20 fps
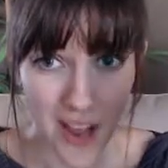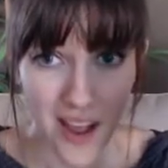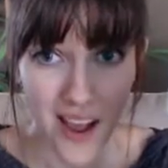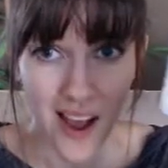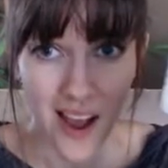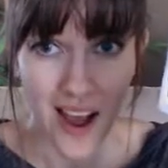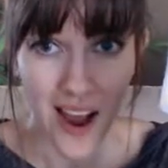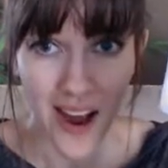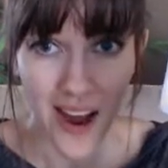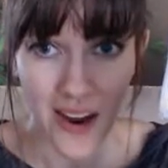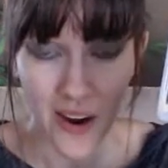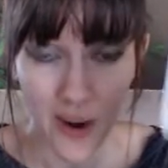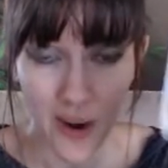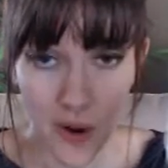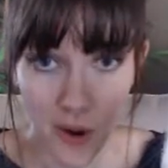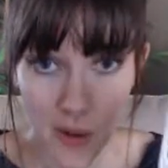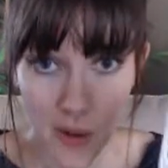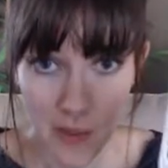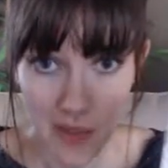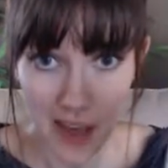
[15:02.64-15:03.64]
I
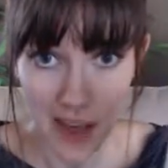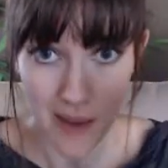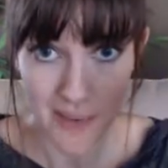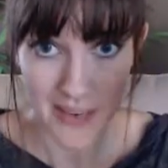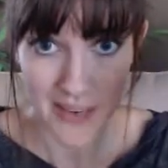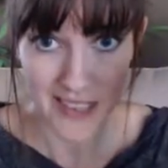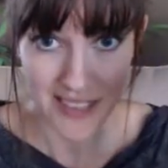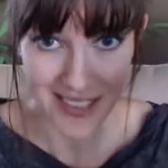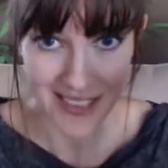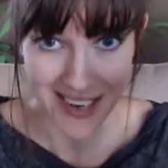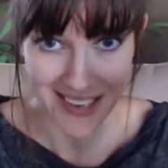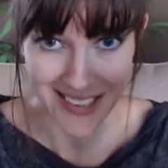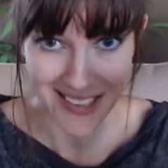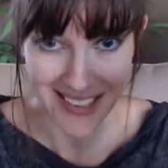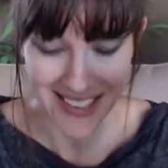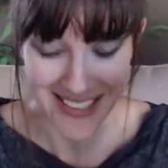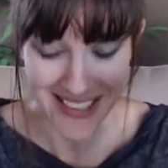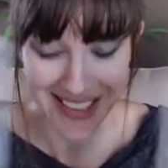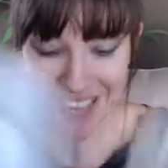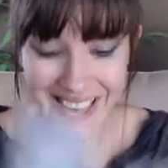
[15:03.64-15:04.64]
hope that made sense.
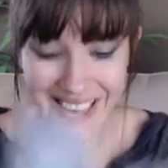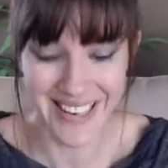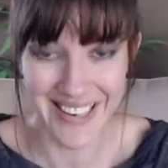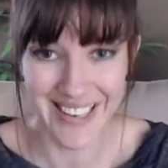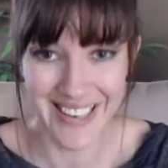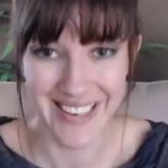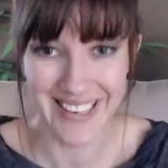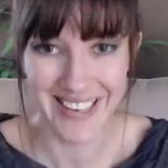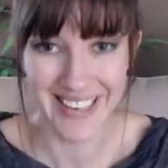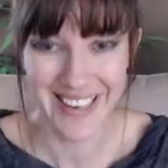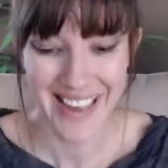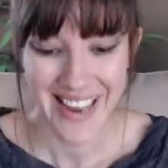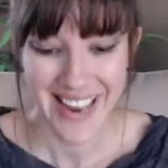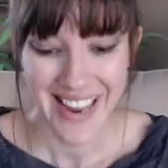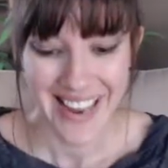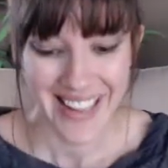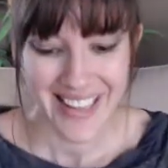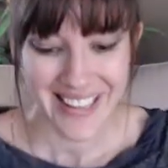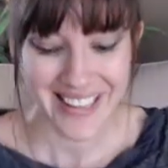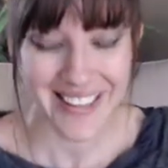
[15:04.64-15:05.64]

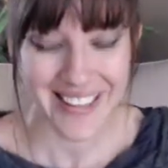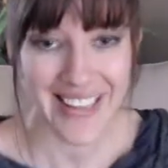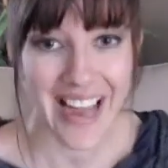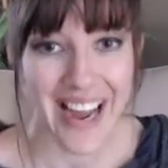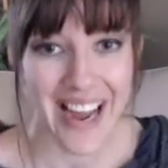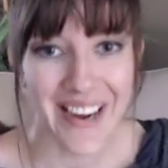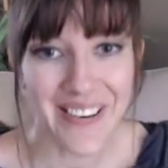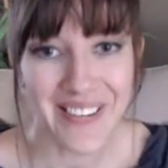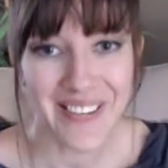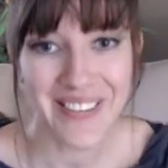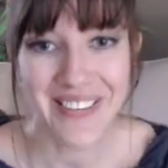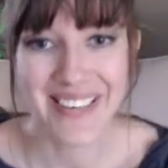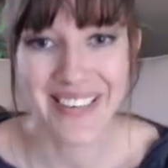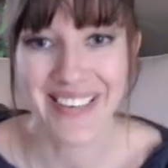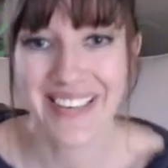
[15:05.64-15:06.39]
Now,